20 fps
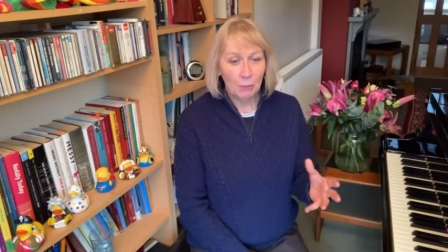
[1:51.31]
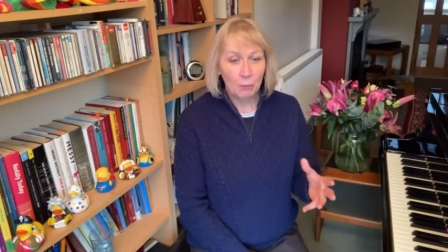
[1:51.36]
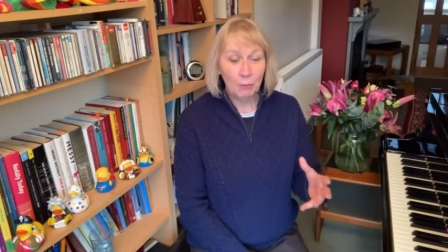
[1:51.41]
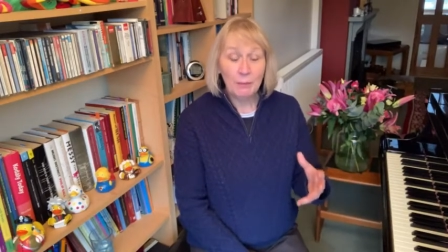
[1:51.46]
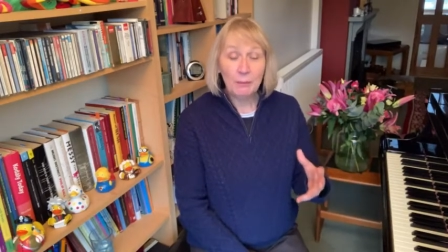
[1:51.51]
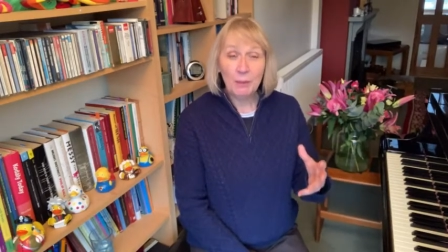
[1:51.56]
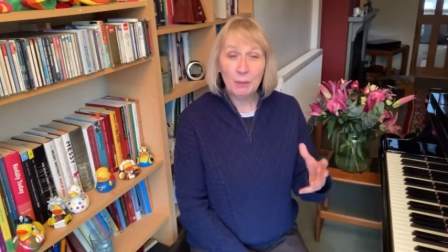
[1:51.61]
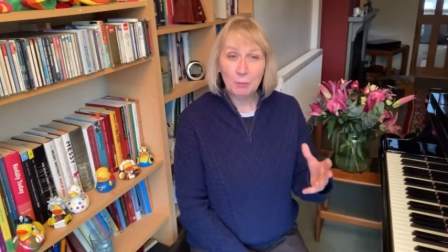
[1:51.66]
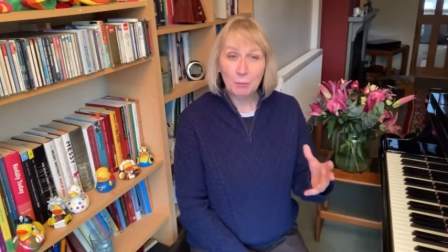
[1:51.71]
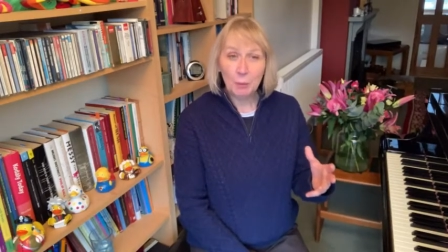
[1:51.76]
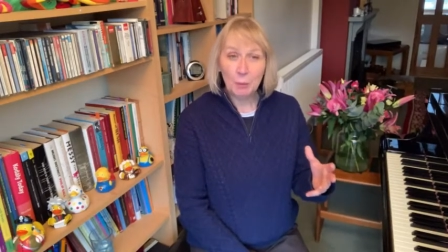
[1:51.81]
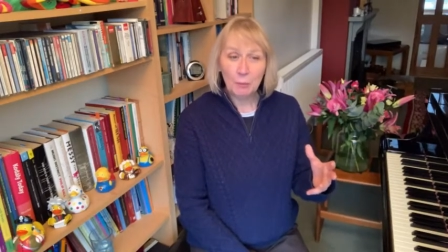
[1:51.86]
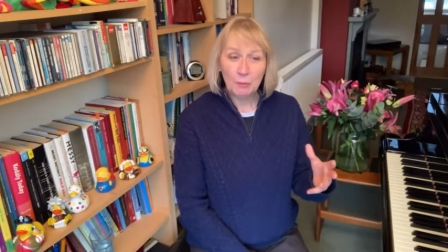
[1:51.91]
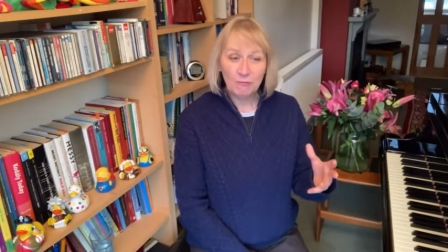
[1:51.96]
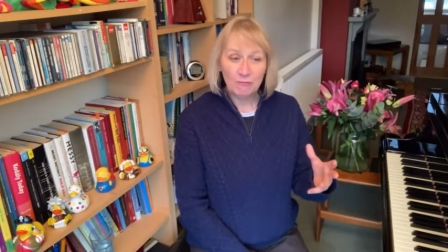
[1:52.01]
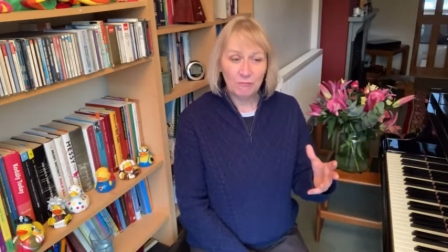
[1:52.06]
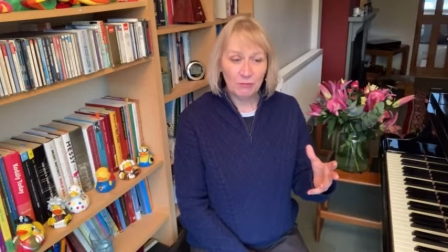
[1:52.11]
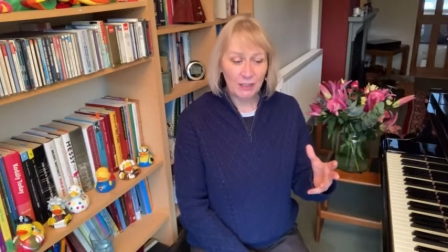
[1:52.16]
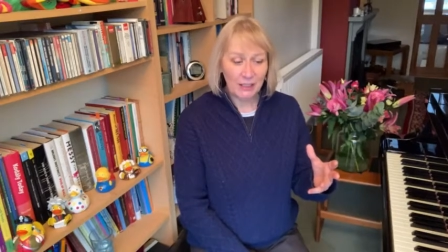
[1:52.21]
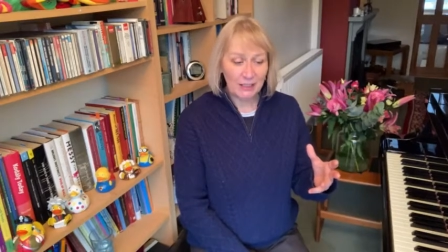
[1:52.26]
women
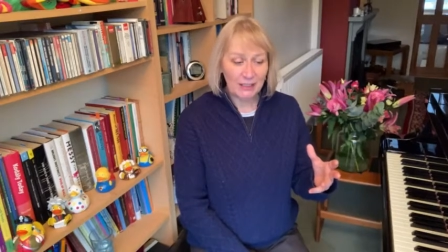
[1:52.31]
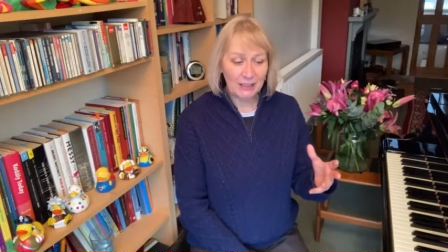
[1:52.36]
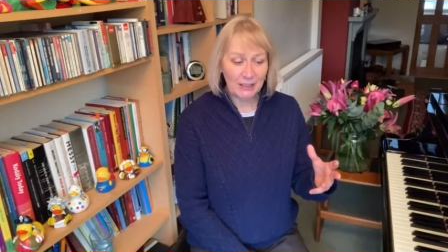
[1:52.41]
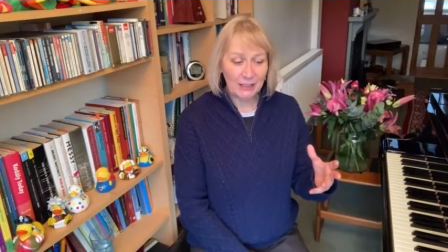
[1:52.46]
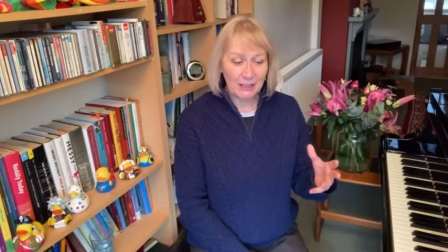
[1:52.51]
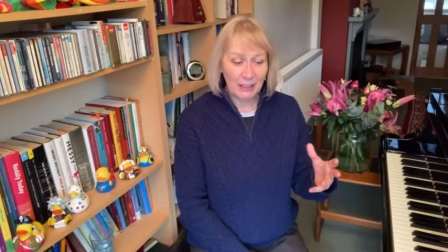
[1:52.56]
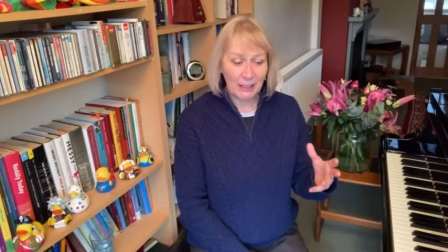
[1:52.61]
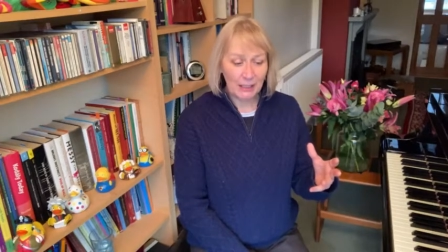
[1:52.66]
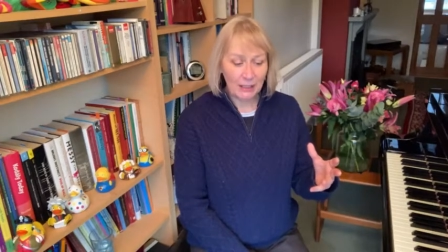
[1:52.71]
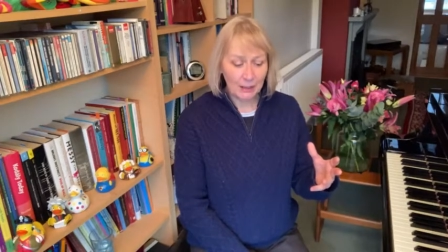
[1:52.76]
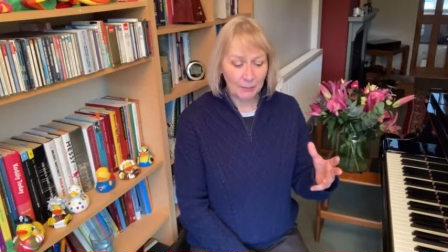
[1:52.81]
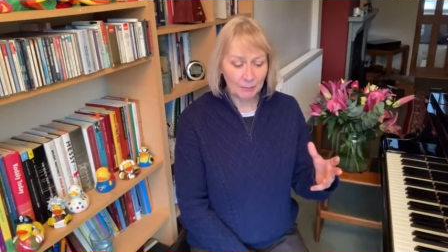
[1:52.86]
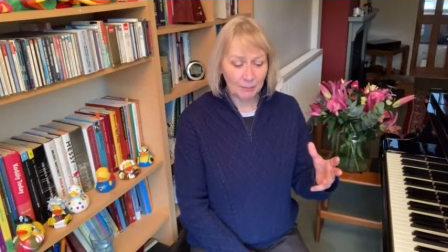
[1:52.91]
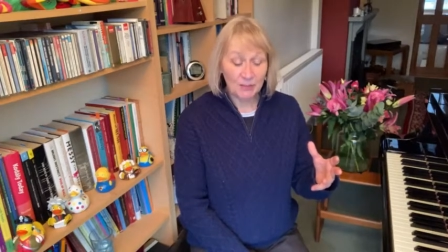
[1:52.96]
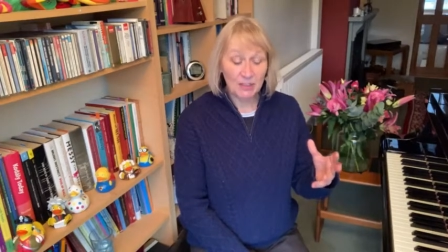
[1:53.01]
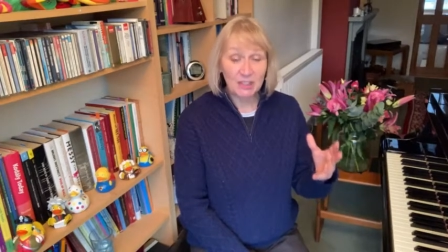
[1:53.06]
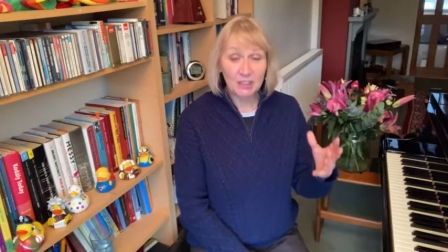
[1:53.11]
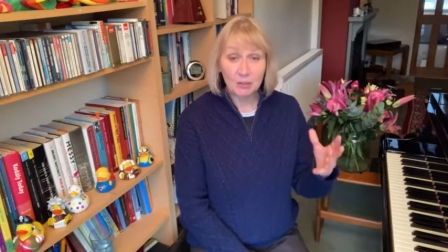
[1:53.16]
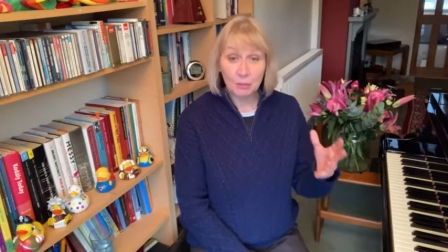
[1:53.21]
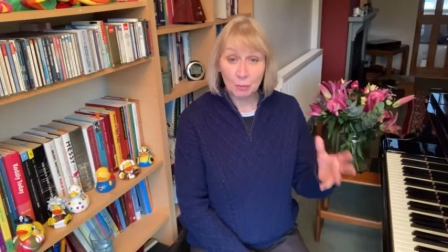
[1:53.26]
were really
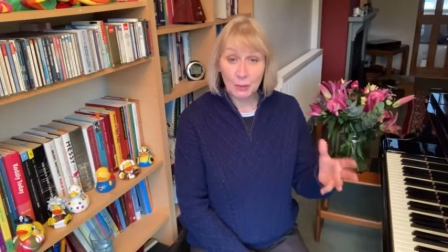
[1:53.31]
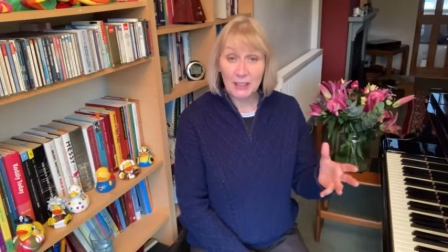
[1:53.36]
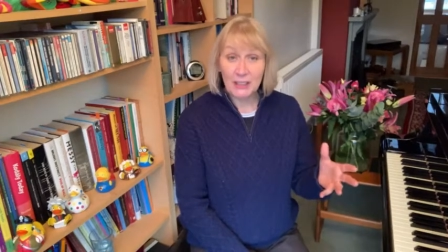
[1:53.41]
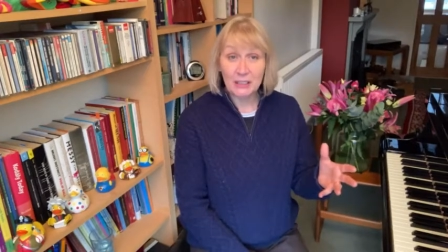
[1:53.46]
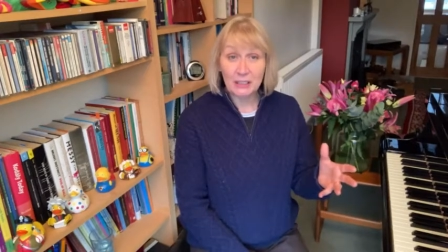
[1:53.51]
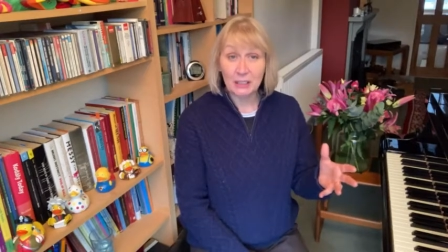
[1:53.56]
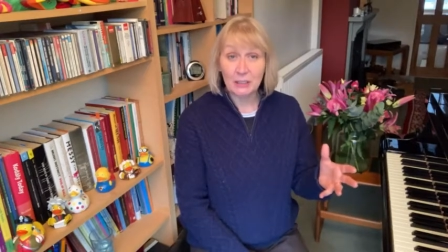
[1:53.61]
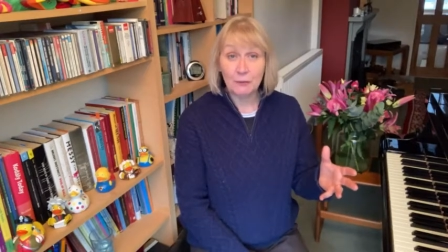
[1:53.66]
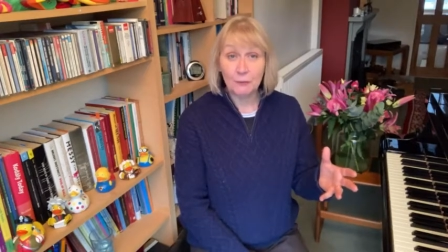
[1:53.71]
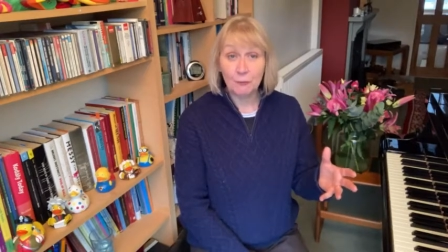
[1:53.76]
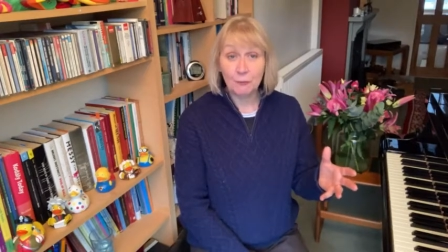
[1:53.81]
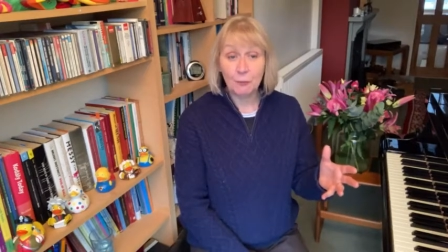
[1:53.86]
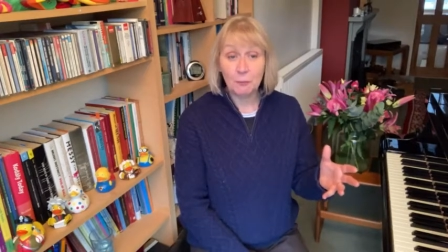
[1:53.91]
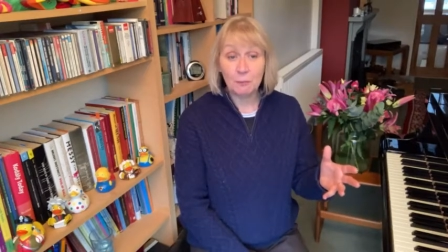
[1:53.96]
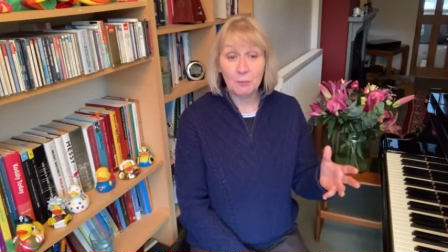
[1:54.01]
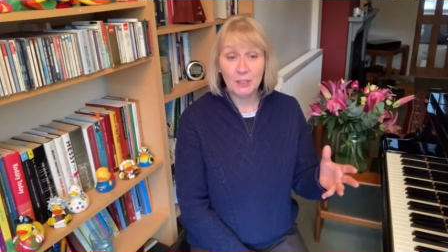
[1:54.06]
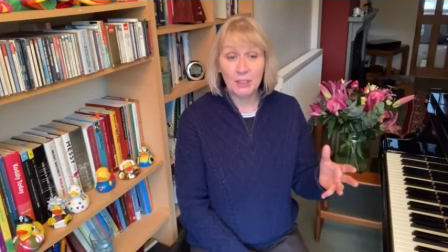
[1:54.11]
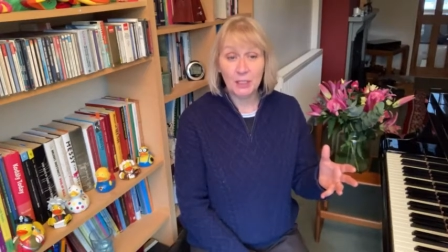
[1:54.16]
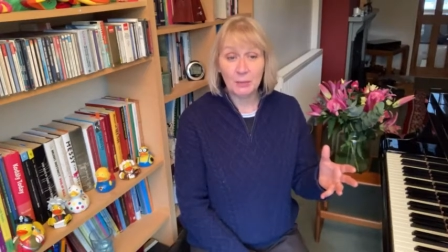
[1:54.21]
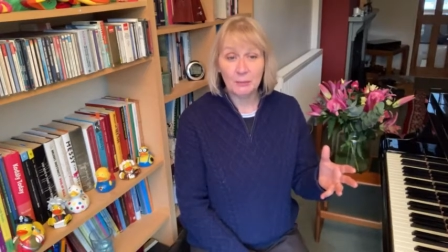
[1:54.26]
dissuaded
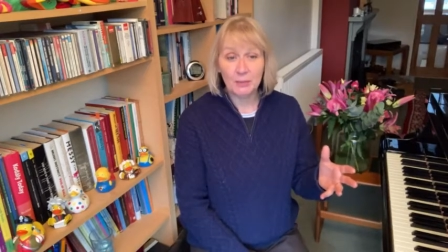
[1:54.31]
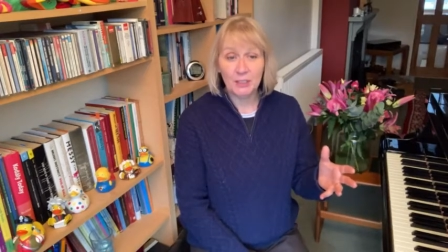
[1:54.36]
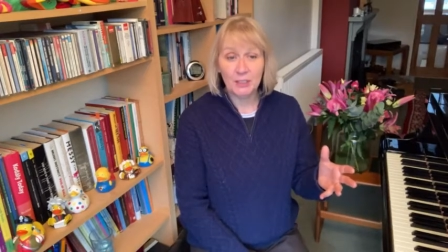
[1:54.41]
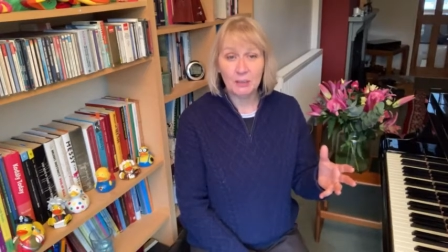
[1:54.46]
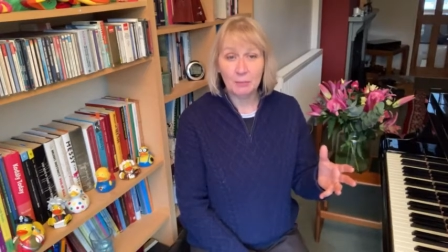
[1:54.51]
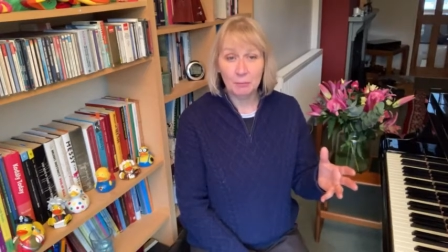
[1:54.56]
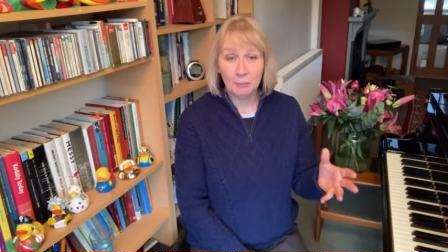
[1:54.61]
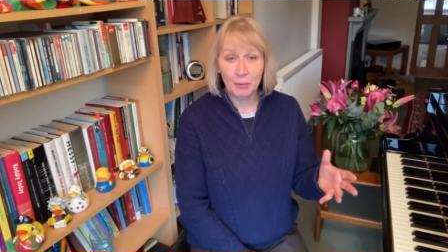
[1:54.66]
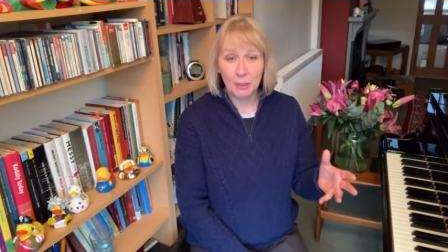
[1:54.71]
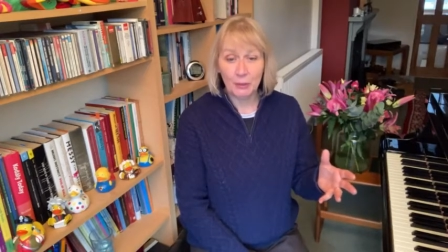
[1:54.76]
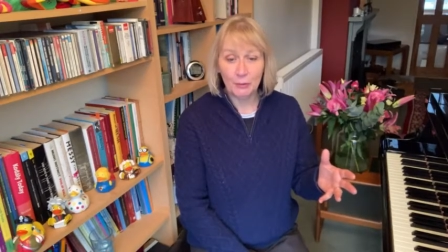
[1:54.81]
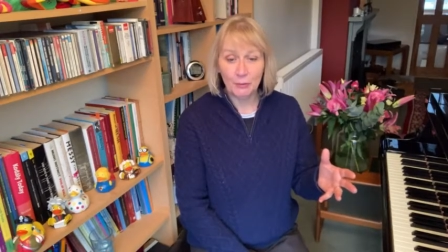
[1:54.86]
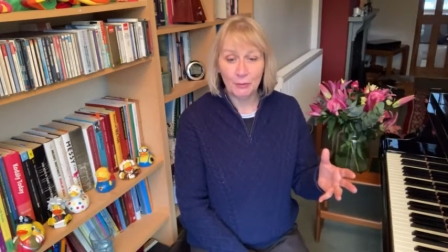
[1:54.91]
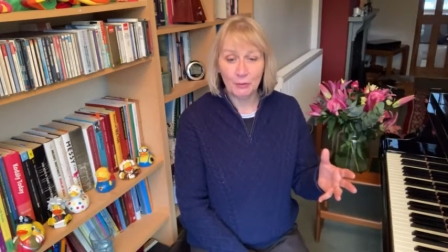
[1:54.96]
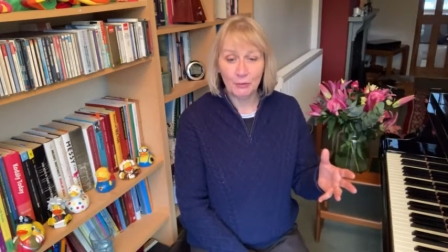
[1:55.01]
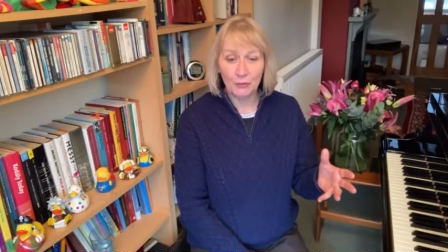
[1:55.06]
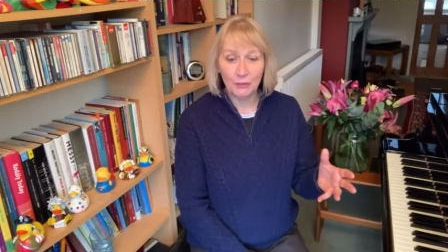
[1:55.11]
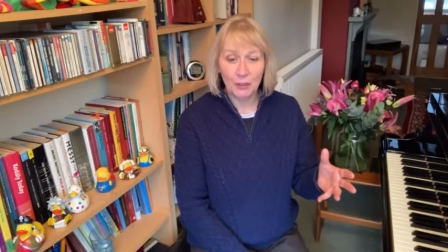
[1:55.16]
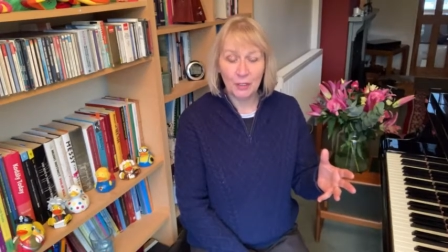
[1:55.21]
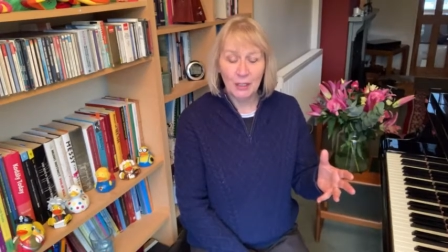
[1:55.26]
from becoming
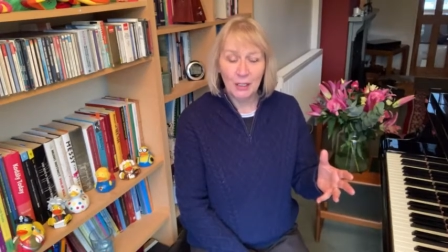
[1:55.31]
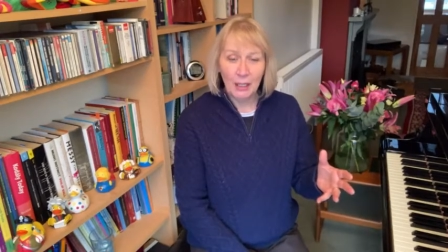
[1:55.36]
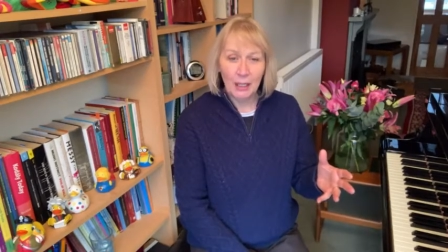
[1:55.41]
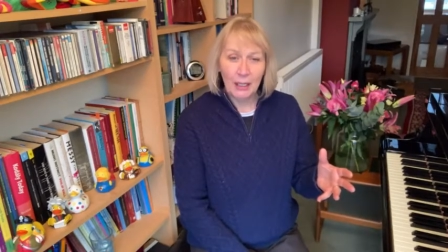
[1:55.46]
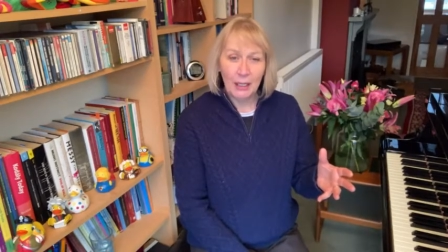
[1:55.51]
composers.